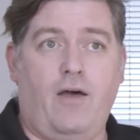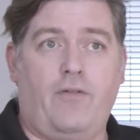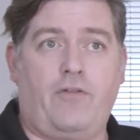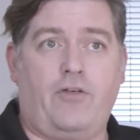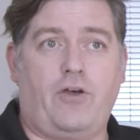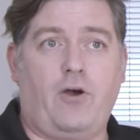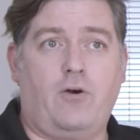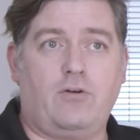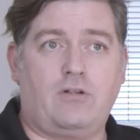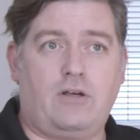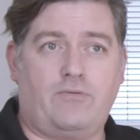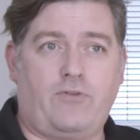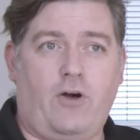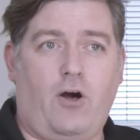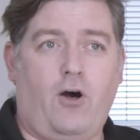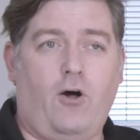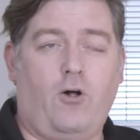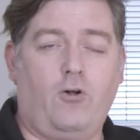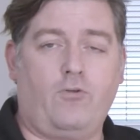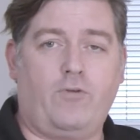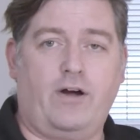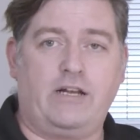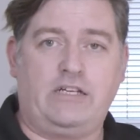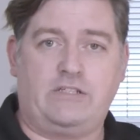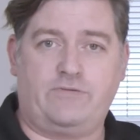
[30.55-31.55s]
They also have a
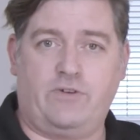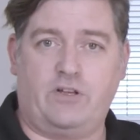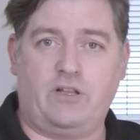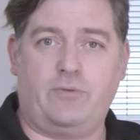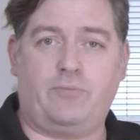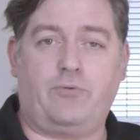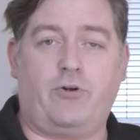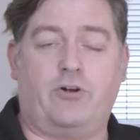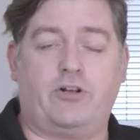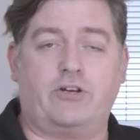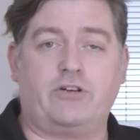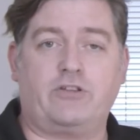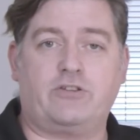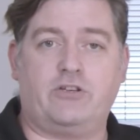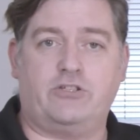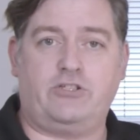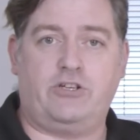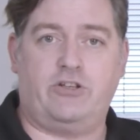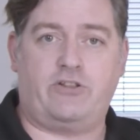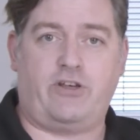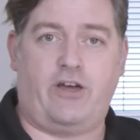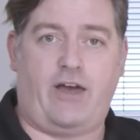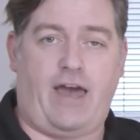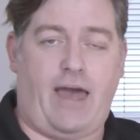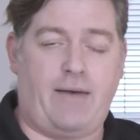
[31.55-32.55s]
whole range of other products
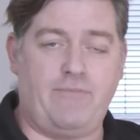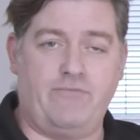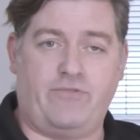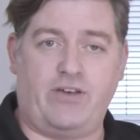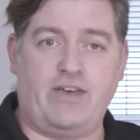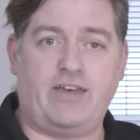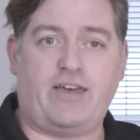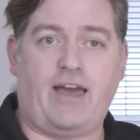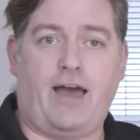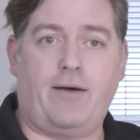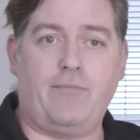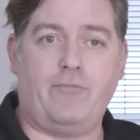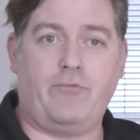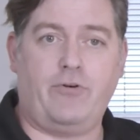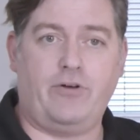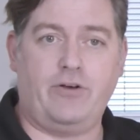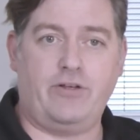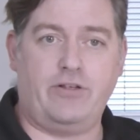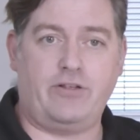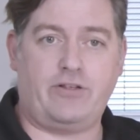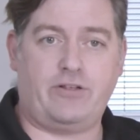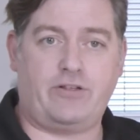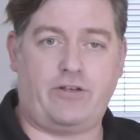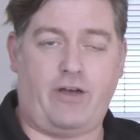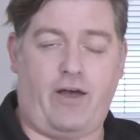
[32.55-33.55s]
such as MV
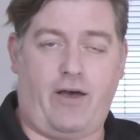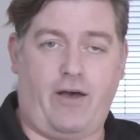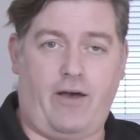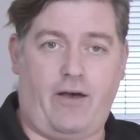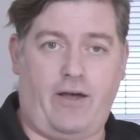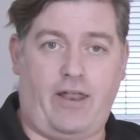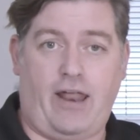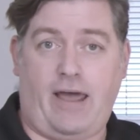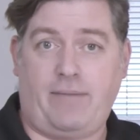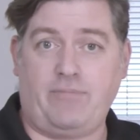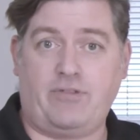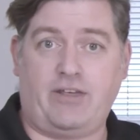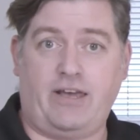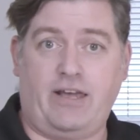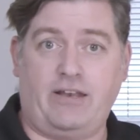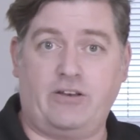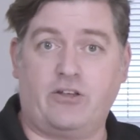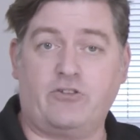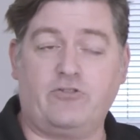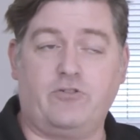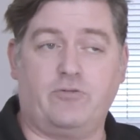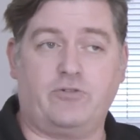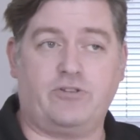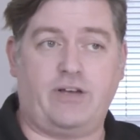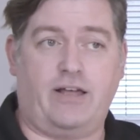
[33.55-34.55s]
cameras, MT
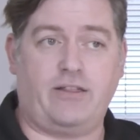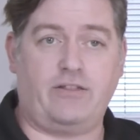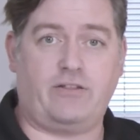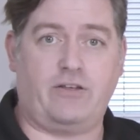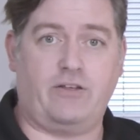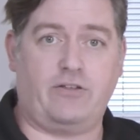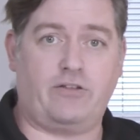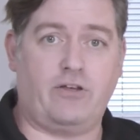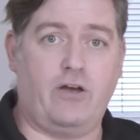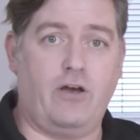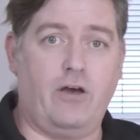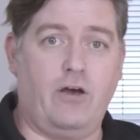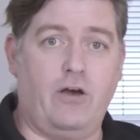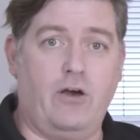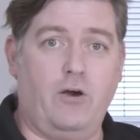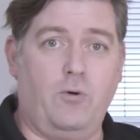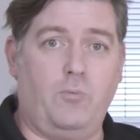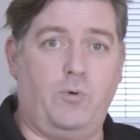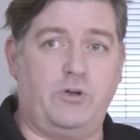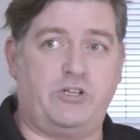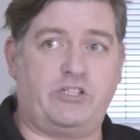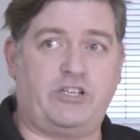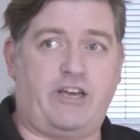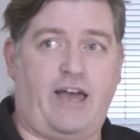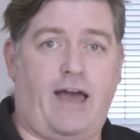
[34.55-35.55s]
industrial sensors,
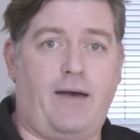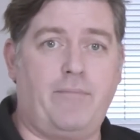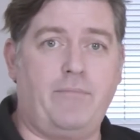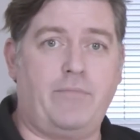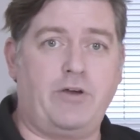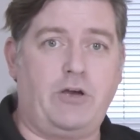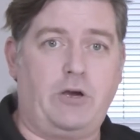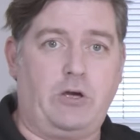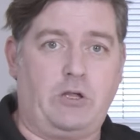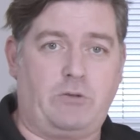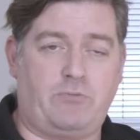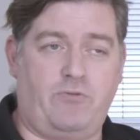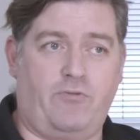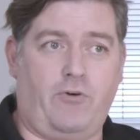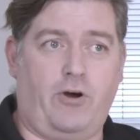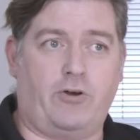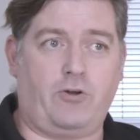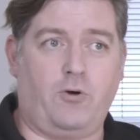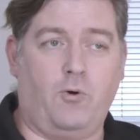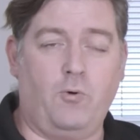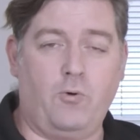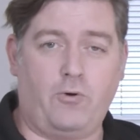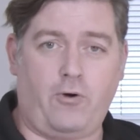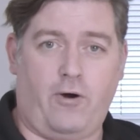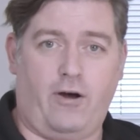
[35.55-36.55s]
which can be used to
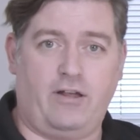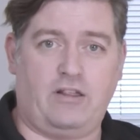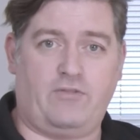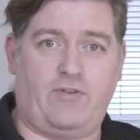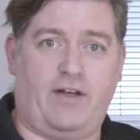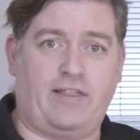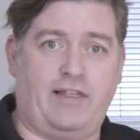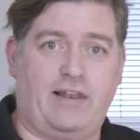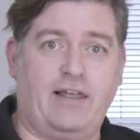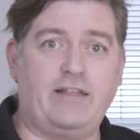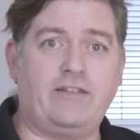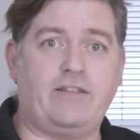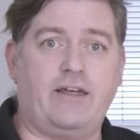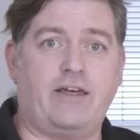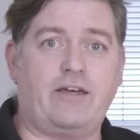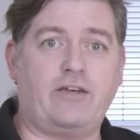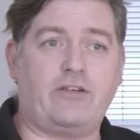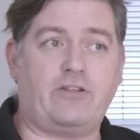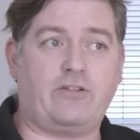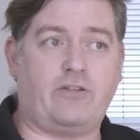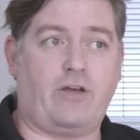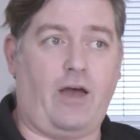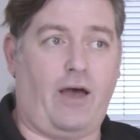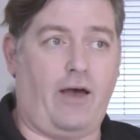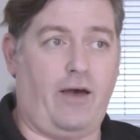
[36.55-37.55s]
provide all kinds of
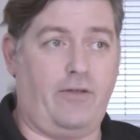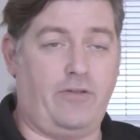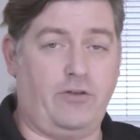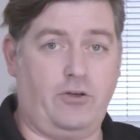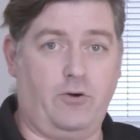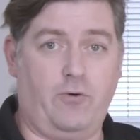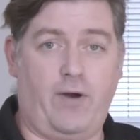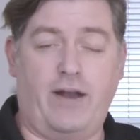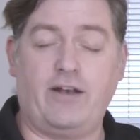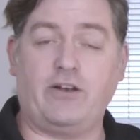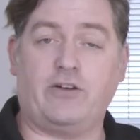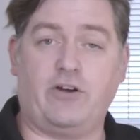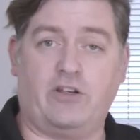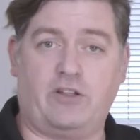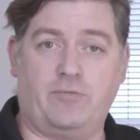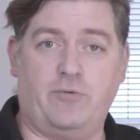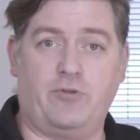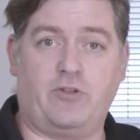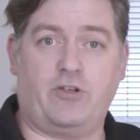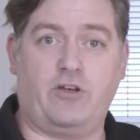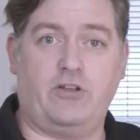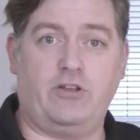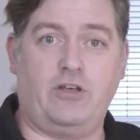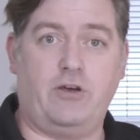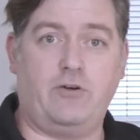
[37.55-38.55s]
analytics that your end
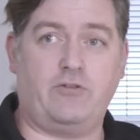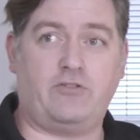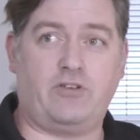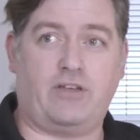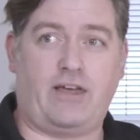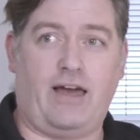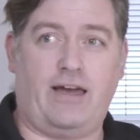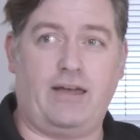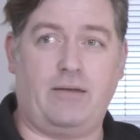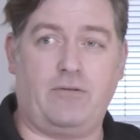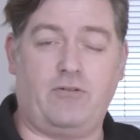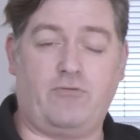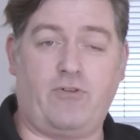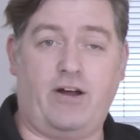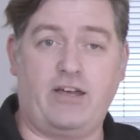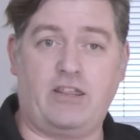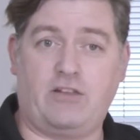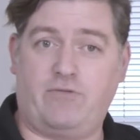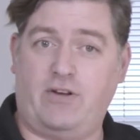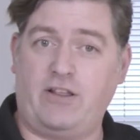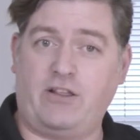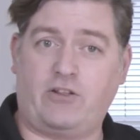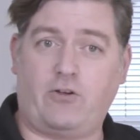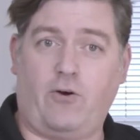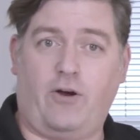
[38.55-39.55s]
customers can use to gain
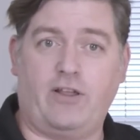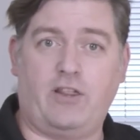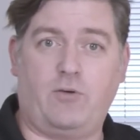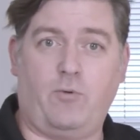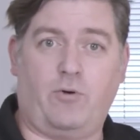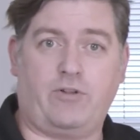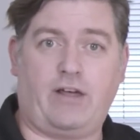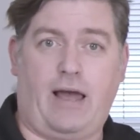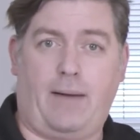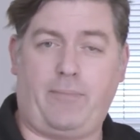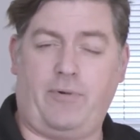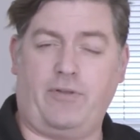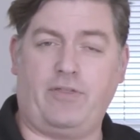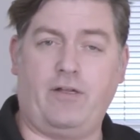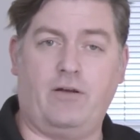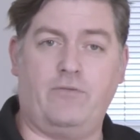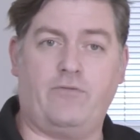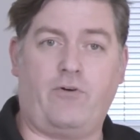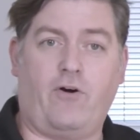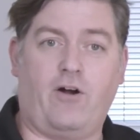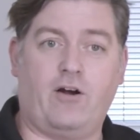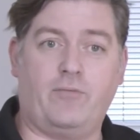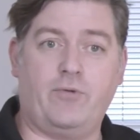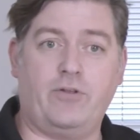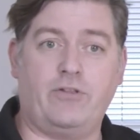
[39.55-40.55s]
greater insight into what's happening in their
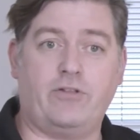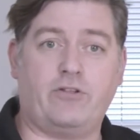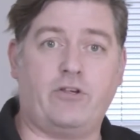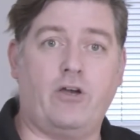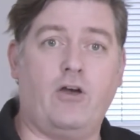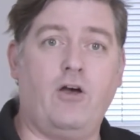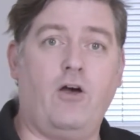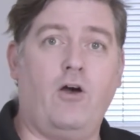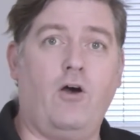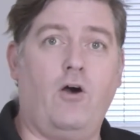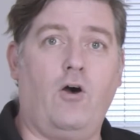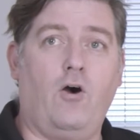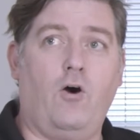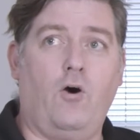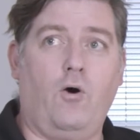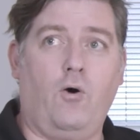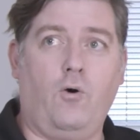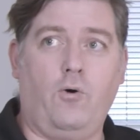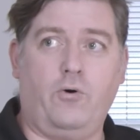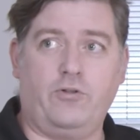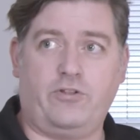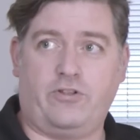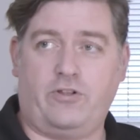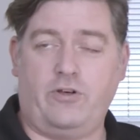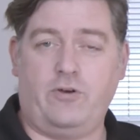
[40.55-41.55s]
environments
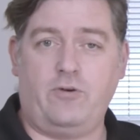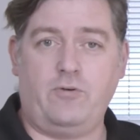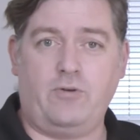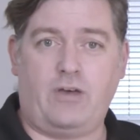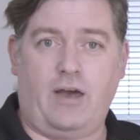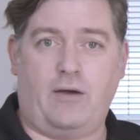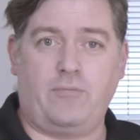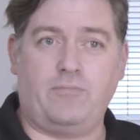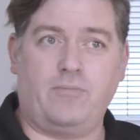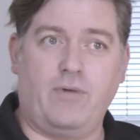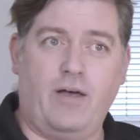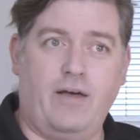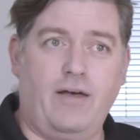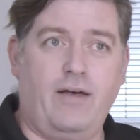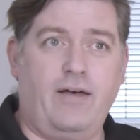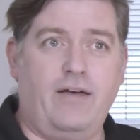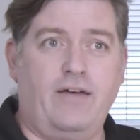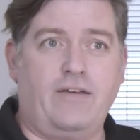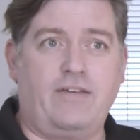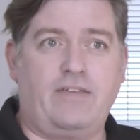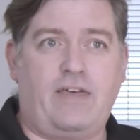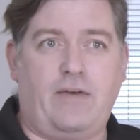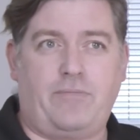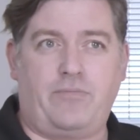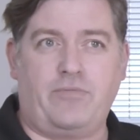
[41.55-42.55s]
or to
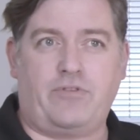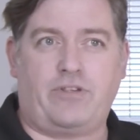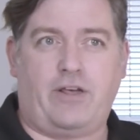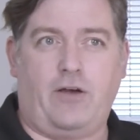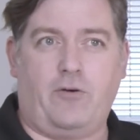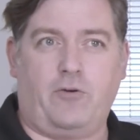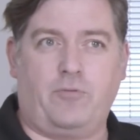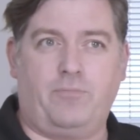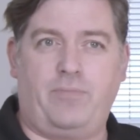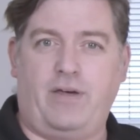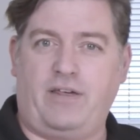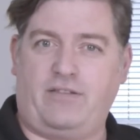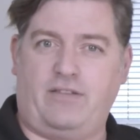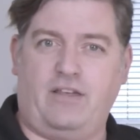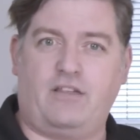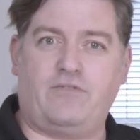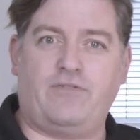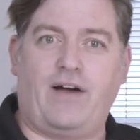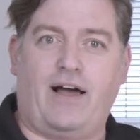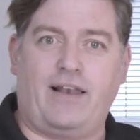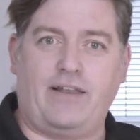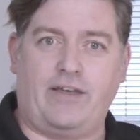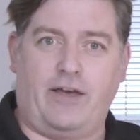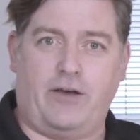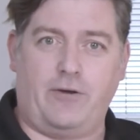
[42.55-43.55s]
give themselves business
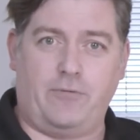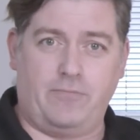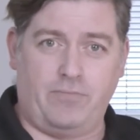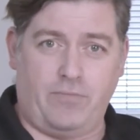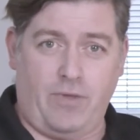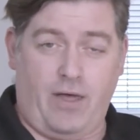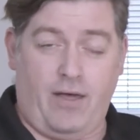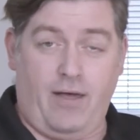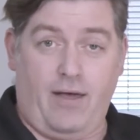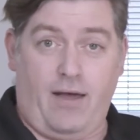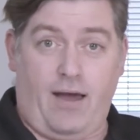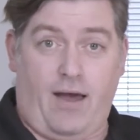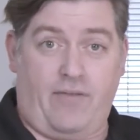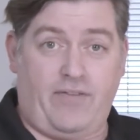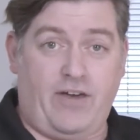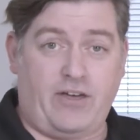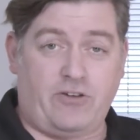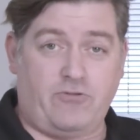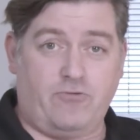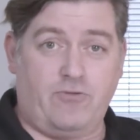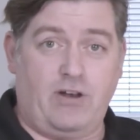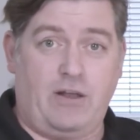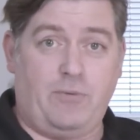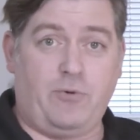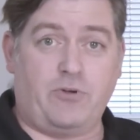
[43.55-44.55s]
value. And
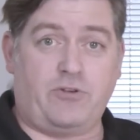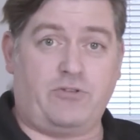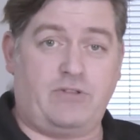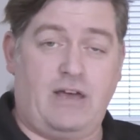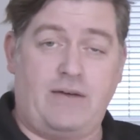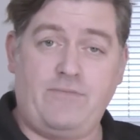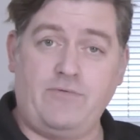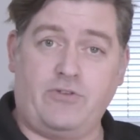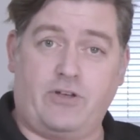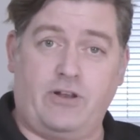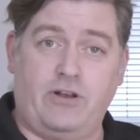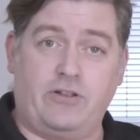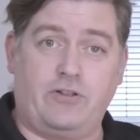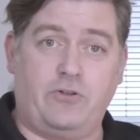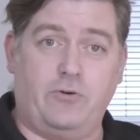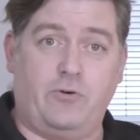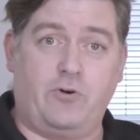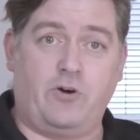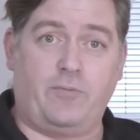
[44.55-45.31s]
that's really what Stephen's going to talk